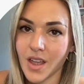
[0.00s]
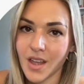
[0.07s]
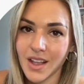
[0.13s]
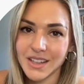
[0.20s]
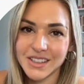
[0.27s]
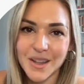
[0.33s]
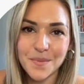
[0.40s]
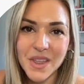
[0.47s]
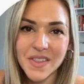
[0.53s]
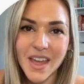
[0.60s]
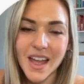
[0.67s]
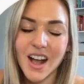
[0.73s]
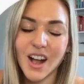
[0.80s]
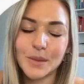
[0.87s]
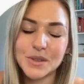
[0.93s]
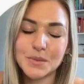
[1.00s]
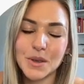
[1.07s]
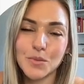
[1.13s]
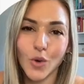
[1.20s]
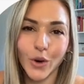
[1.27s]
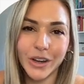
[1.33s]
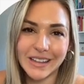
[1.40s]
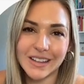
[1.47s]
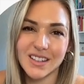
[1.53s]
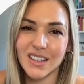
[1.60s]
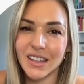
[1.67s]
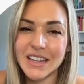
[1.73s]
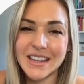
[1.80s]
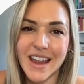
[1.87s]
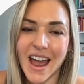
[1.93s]
Something that helps me more
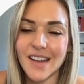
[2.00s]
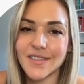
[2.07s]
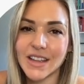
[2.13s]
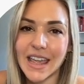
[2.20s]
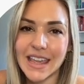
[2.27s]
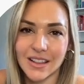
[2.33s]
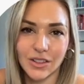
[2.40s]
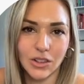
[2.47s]
easily navigate